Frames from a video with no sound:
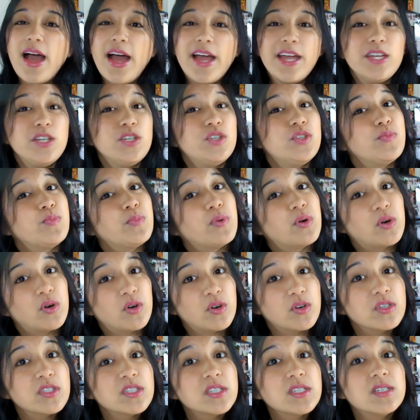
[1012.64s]
I
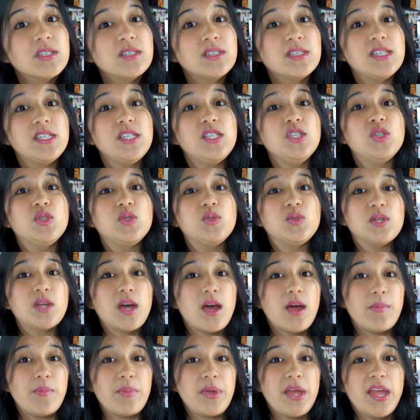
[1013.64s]
personally do
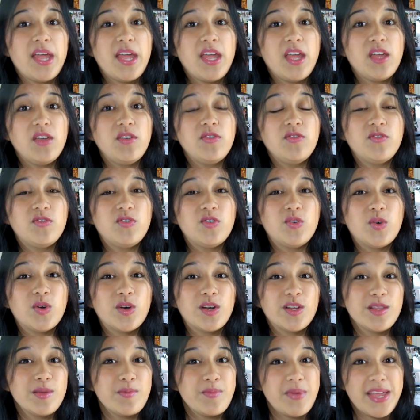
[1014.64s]
not pay
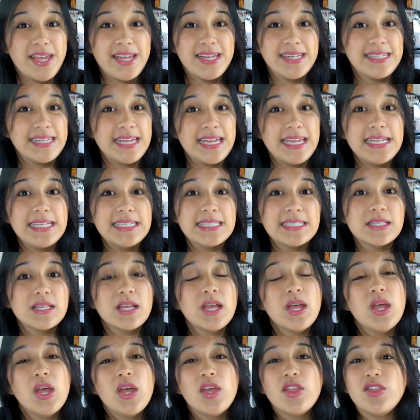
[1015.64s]
for the make and takes.
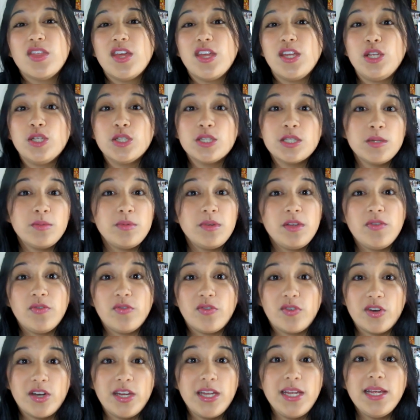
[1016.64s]
They used to be
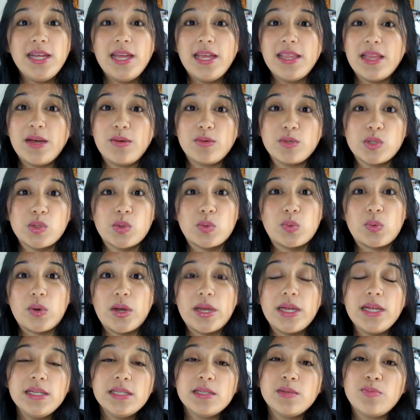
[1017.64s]
free and that was
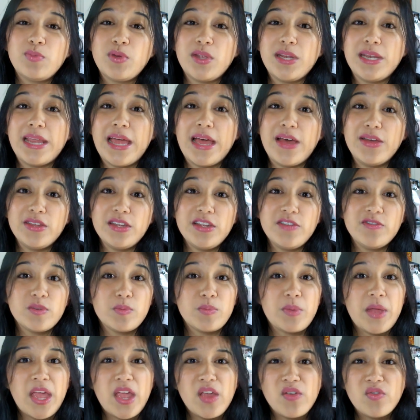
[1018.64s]
great, but now they have
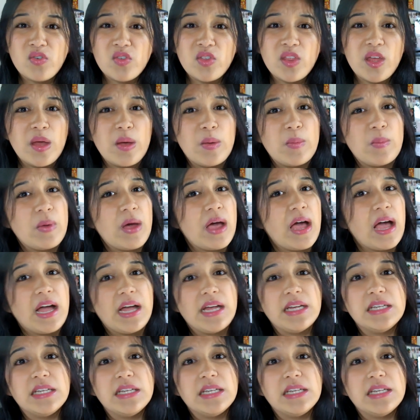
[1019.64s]
to pay for them.